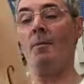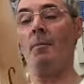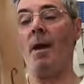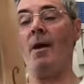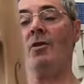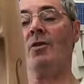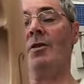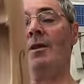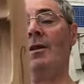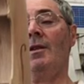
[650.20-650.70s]
you
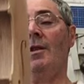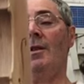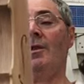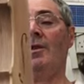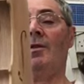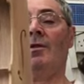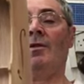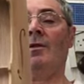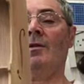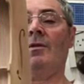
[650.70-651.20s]
measure it,
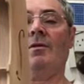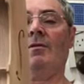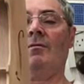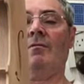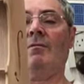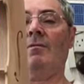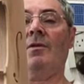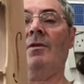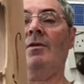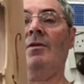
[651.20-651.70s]
there's
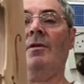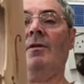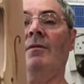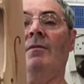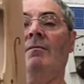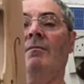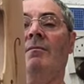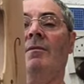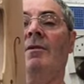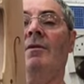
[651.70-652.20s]

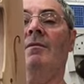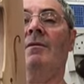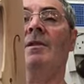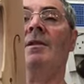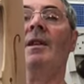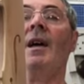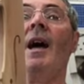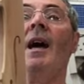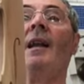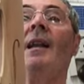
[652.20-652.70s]

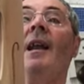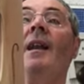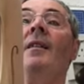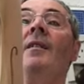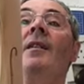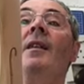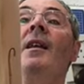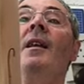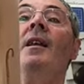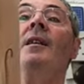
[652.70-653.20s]
hardly
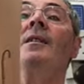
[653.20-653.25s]
anything in